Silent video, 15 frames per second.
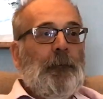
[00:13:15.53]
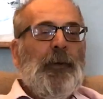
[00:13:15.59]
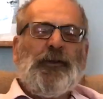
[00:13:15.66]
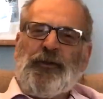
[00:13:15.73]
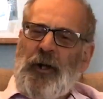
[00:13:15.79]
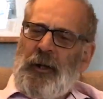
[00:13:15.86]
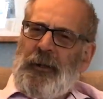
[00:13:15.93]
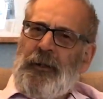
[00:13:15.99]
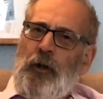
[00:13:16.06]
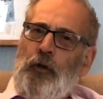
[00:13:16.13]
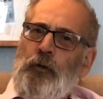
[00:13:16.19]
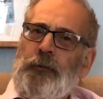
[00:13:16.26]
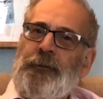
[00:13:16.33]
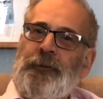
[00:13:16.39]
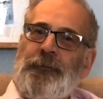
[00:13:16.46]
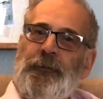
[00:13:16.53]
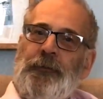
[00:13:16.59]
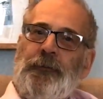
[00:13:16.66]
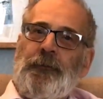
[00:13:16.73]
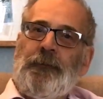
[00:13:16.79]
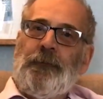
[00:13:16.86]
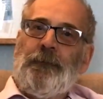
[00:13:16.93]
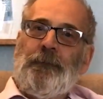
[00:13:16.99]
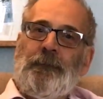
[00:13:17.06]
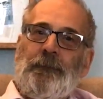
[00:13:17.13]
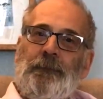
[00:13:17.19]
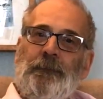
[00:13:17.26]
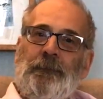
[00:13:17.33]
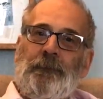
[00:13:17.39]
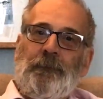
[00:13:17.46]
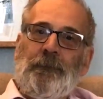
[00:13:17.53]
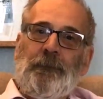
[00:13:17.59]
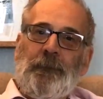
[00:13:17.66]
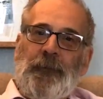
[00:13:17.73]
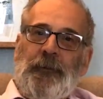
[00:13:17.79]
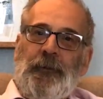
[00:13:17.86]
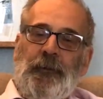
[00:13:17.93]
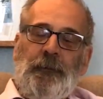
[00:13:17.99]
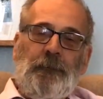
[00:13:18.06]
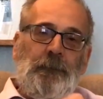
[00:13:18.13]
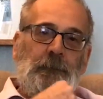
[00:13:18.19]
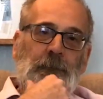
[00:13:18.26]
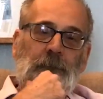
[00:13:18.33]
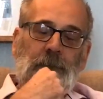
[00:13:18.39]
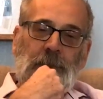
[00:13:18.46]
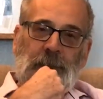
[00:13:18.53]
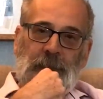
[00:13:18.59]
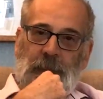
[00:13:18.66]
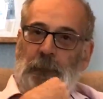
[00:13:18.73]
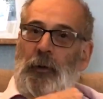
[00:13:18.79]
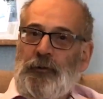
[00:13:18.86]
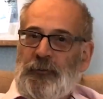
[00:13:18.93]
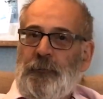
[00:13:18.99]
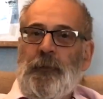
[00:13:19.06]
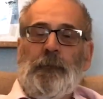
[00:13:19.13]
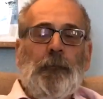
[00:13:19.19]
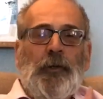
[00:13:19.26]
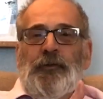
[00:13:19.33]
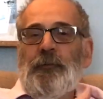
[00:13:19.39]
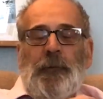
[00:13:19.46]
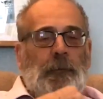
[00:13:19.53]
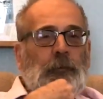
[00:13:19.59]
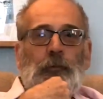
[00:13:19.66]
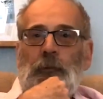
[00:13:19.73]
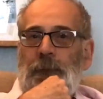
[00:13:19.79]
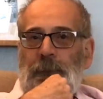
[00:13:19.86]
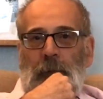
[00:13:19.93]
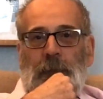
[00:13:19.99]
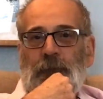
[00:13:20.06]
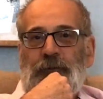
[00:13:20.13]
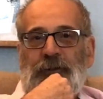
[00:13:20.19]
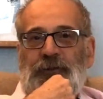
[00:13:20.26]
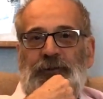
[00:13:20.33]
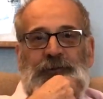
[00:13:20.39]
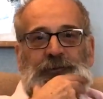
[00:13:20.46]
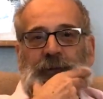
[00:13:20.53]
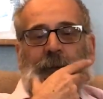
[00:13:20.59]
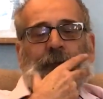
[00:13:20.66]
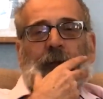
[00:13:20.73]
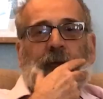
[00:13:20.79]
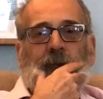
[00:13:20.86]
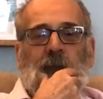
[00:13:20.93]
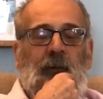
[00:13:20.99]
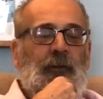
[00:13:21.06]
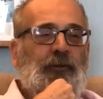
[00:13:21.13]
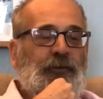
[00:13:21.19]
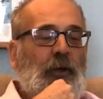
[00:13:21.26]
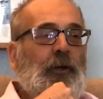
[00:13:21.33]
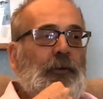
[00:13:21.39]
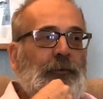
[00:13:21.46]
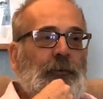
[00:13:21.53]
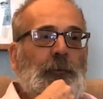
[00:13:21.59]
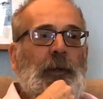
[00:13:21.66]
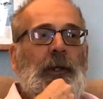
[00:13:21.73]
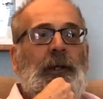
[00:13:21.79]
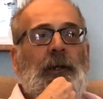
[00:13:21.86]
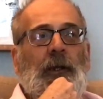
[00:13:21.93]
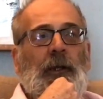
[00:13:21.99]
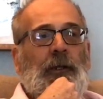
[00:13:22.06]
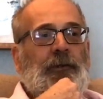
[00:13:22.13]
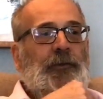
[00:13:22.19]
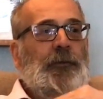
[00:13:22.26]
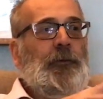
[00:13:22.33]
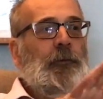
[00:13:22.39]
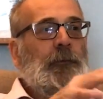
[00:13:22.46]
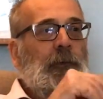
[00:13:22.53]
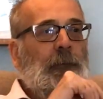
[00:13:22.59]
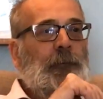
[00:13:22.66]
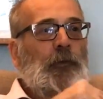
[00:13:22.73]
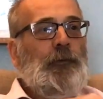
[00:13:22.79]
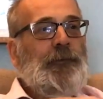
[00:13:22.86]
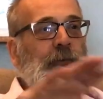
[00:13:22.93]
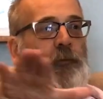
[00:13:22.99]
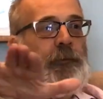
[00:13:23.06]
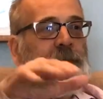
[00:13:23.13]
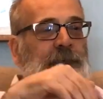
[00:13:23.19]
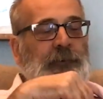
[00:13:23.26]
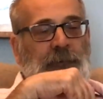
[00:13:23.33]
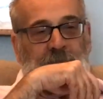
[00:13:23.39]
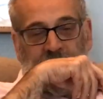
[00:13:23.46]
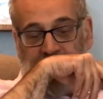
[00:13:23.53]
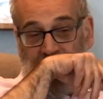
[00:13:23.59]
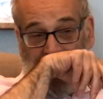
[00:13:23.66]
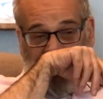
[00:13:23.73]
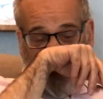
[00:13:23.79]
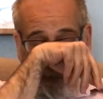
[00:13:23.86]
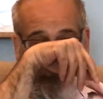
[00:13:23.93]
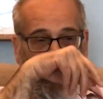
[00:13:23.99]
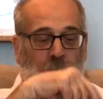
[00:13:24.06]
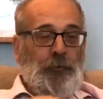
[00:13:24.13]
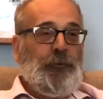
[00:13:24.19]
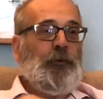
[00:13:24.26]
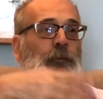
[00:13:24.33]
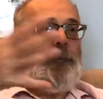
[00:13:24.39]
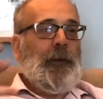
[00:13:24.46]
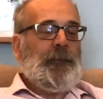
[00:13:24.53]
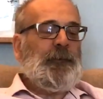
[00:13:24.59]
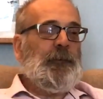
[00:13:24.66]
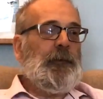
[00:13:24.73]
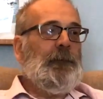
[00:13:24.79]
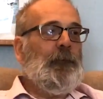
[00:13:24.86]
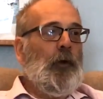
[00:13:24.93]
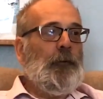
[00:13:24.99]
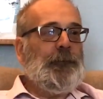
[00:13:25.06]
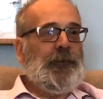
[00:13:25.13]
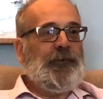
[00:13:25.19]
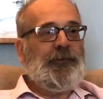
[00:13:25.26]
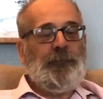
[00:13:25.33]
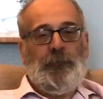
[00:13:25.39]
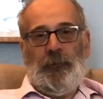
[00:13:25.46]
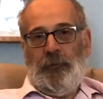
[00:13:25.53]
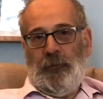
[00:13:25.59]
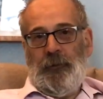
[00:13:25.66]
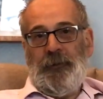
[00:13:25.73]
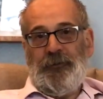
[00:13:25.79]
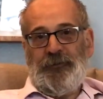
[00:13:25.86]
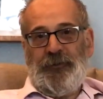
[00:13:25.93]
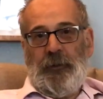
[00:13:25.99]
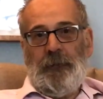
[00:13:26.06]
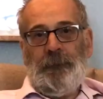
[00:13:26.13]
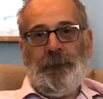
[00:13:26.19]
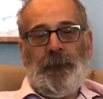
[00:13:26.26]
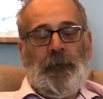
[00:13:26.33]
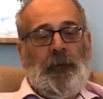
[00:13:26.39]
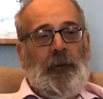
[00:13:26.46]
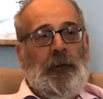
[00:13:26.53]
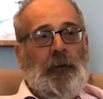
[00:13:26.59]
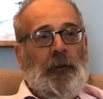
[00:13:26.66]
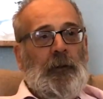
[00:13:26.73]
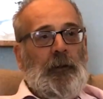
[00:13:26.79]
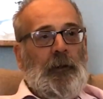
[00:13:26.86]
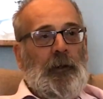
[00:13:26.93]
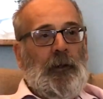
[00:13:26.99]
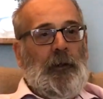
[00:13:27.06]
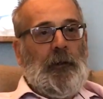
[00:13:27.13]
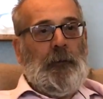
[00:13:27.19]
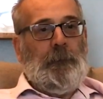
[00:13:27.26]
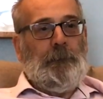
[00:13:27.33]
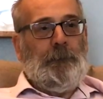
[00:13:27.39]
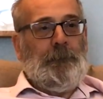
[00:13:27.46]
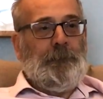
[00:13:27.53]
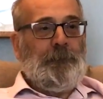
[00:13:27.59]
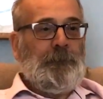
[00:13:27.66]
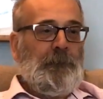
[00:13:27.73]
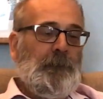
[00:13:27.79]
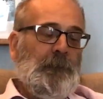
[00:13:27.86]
being slightly older than the the most of the most of the people were five, six, seven years younger than me. So there were a few were sort of just that little bit older and perhaps been involved in some earlier stuff. Um,